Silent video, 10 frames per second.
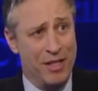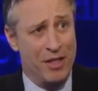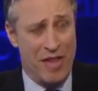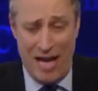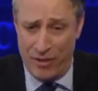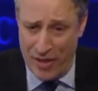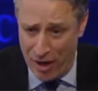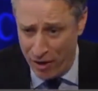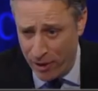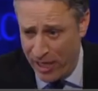that
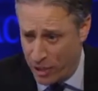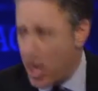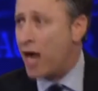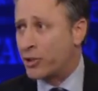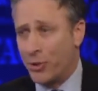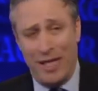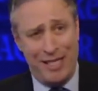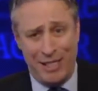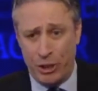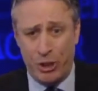they're
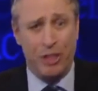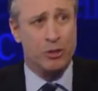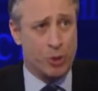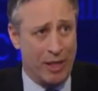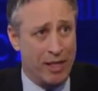indoctrinating children.